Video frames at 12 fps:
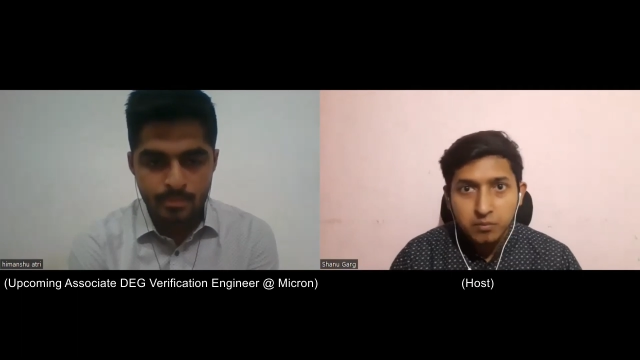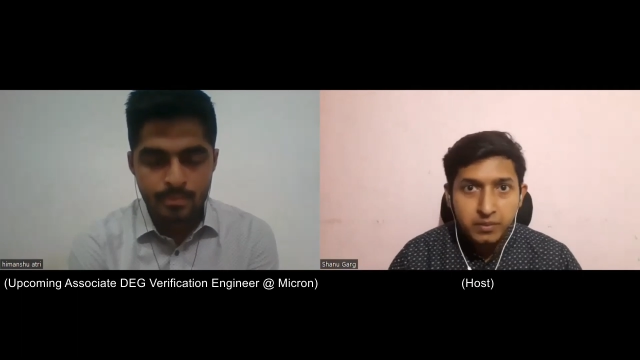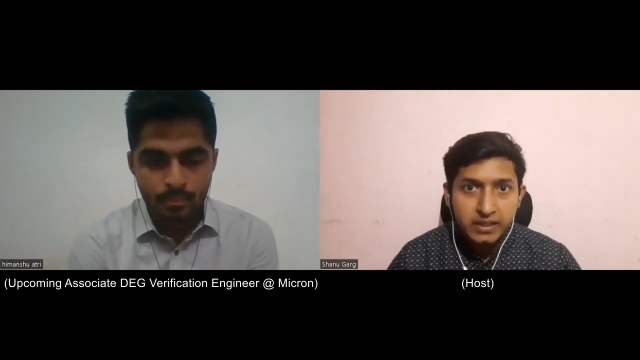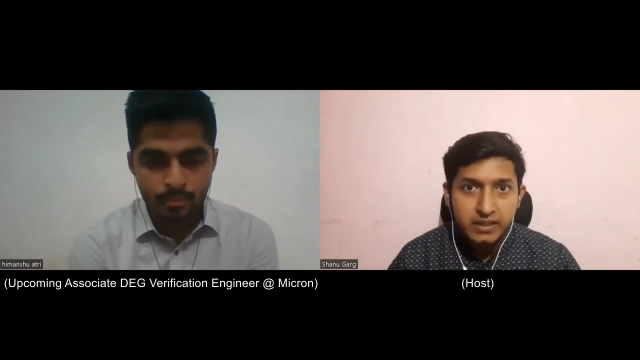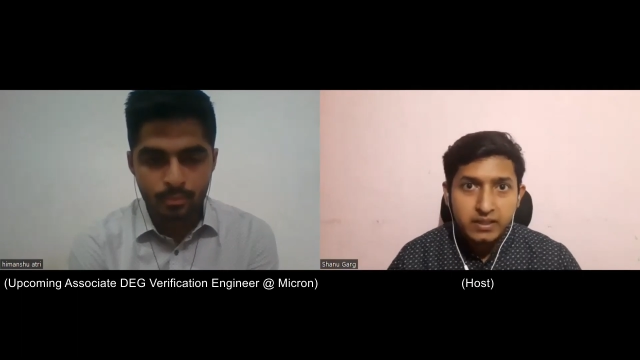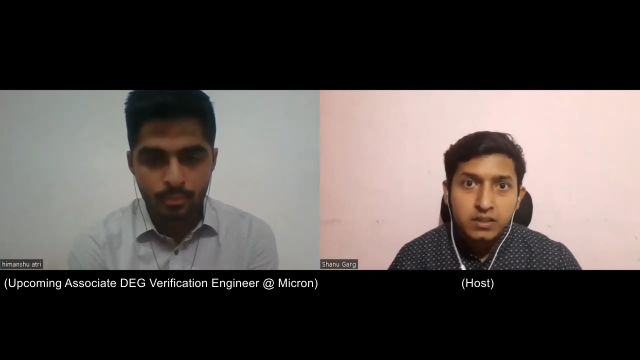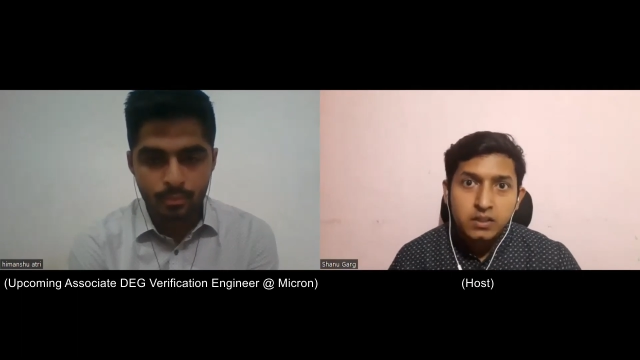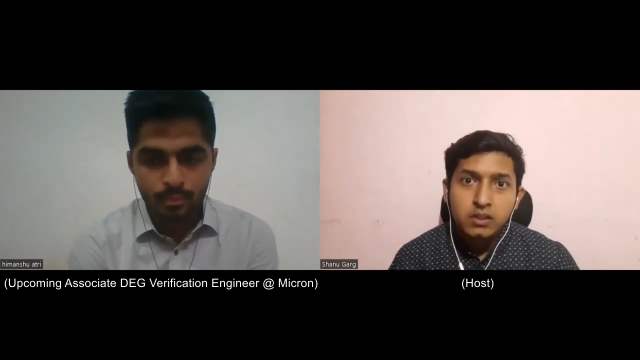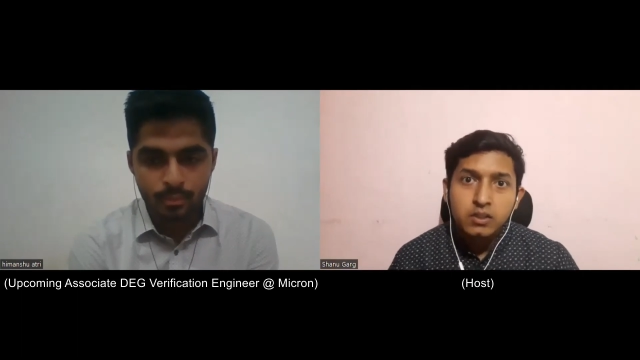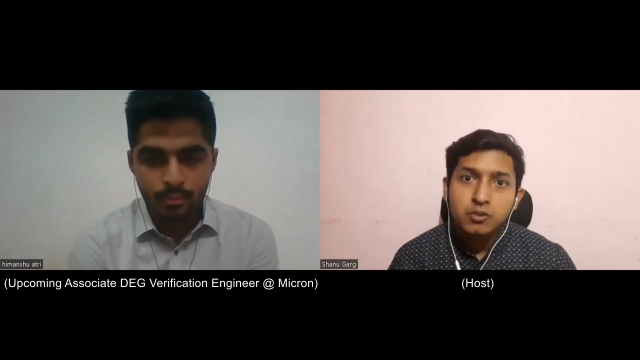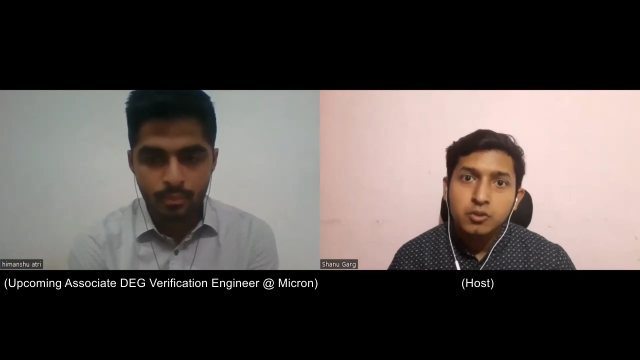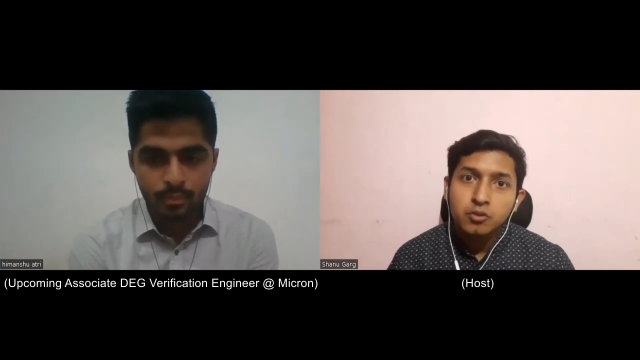Speaker 1: B Tech,
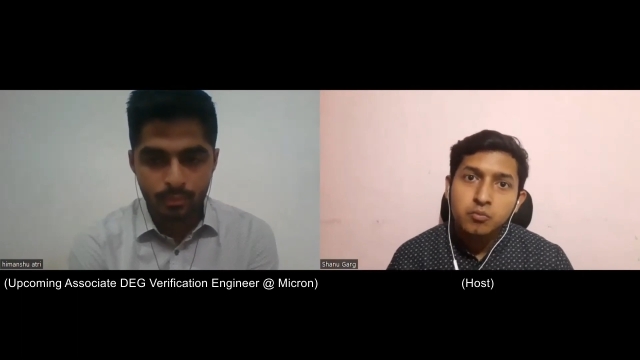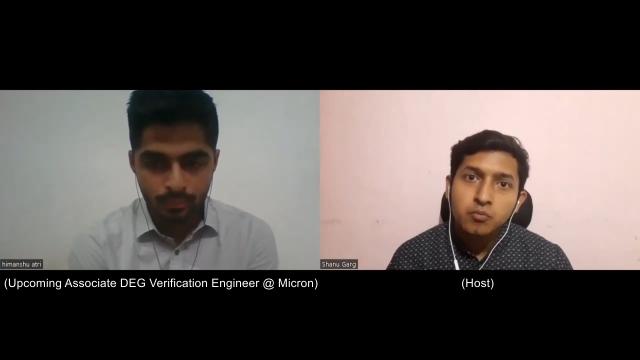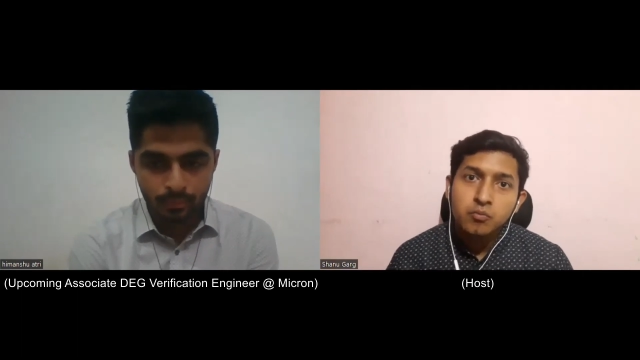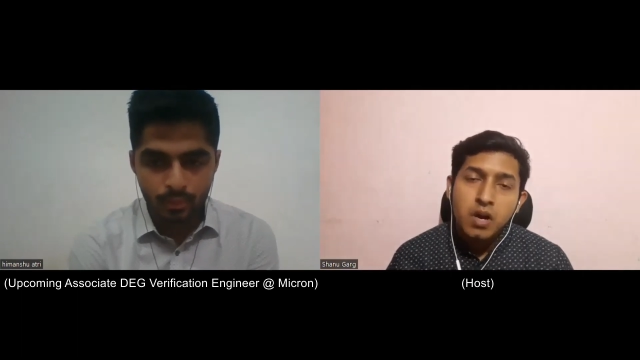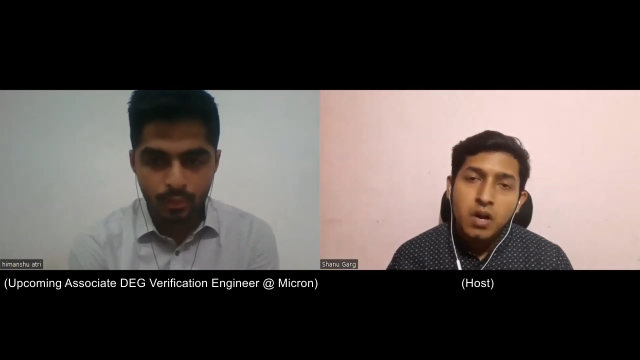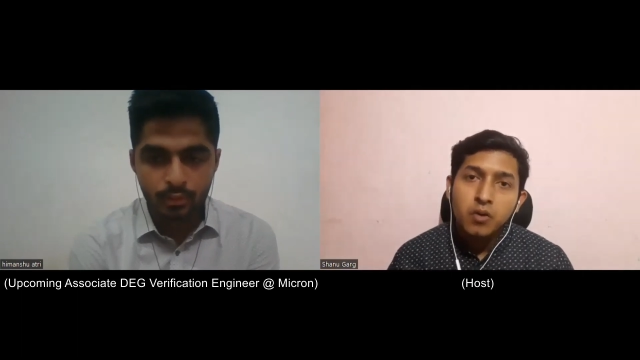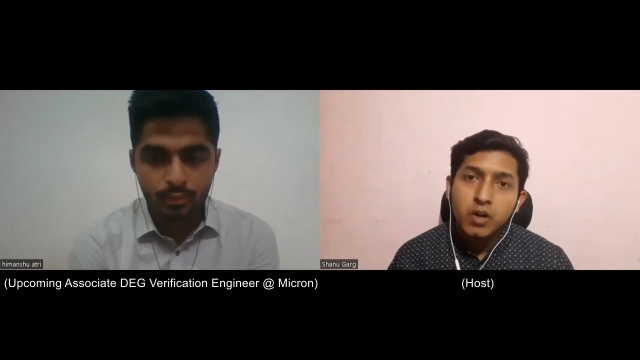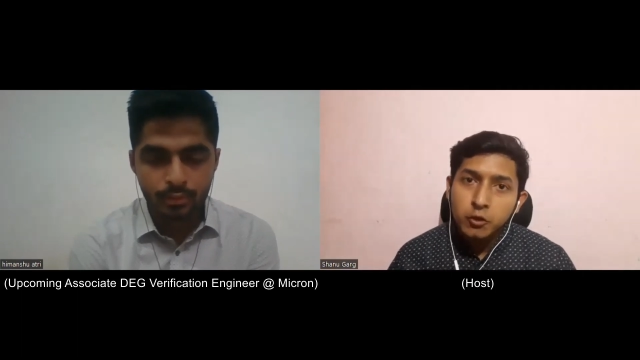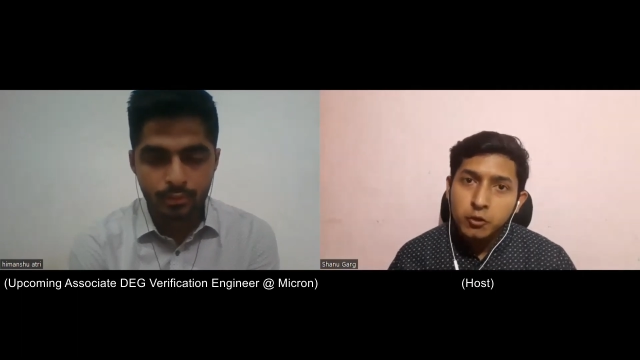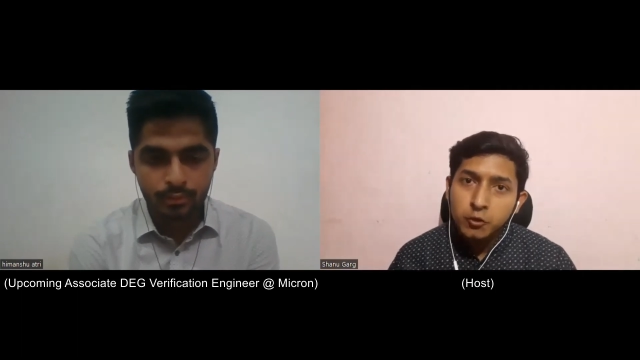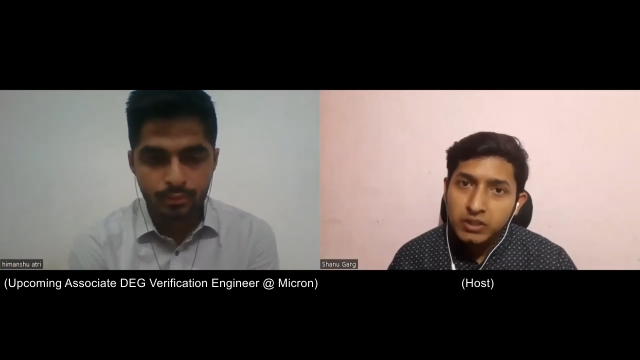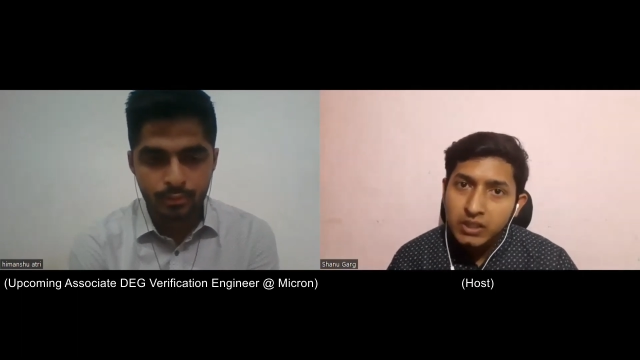so what do
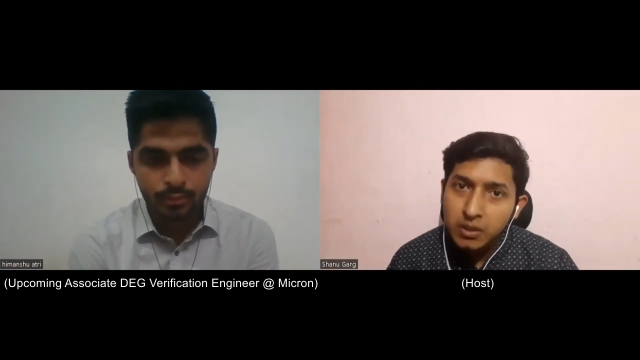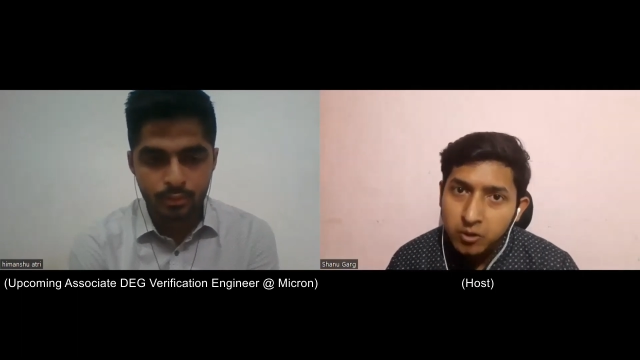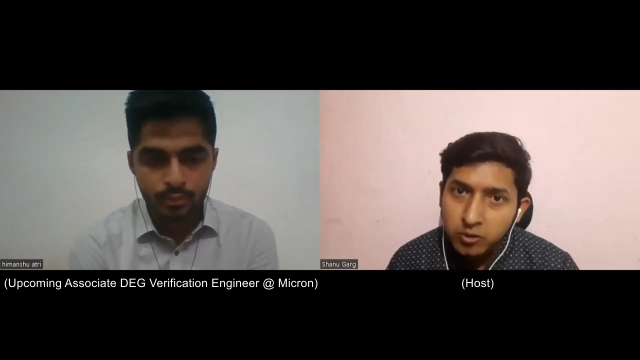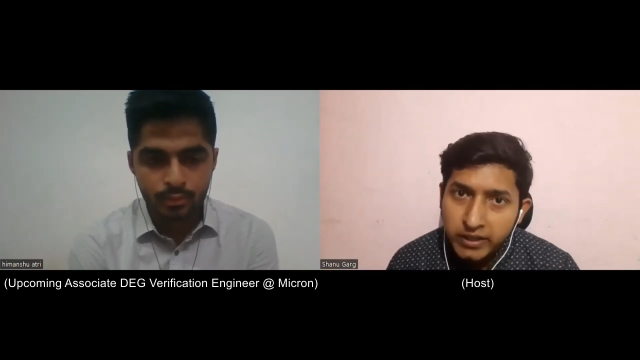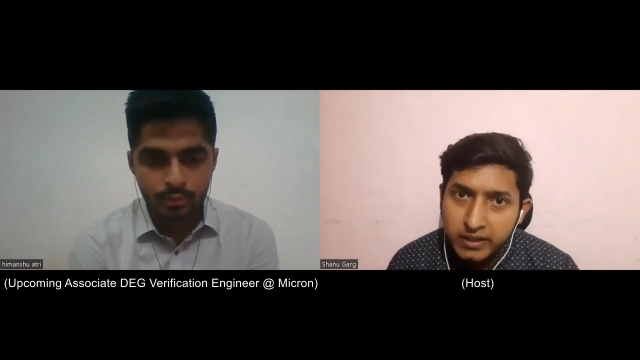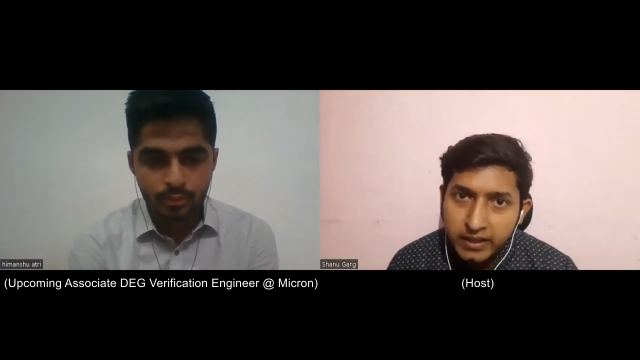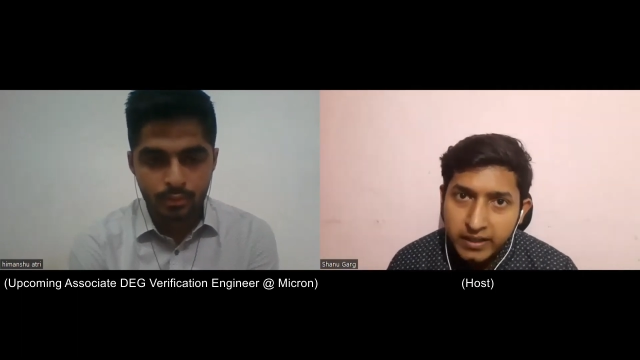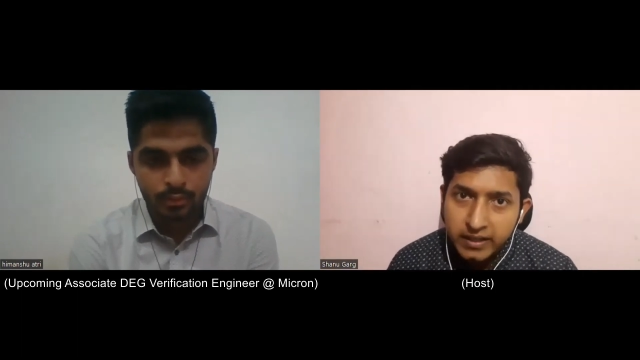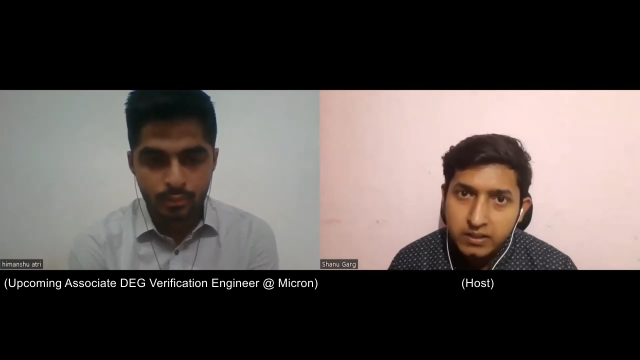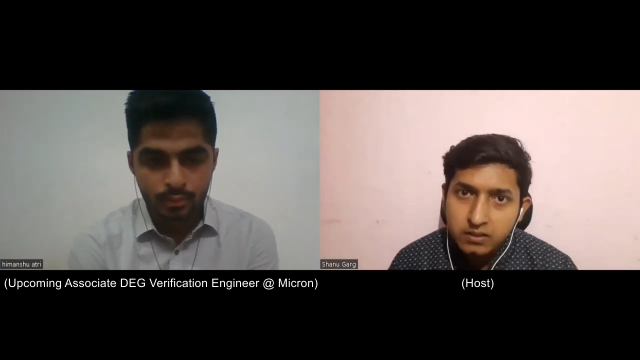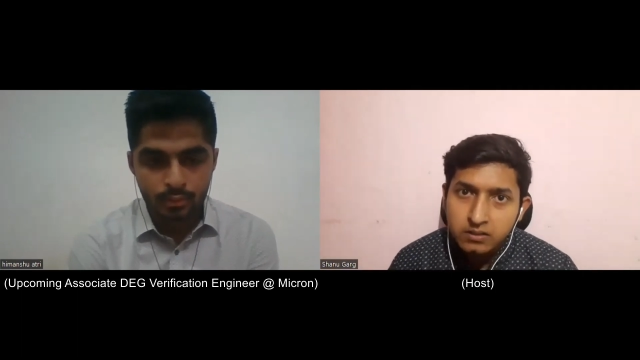you think about it? And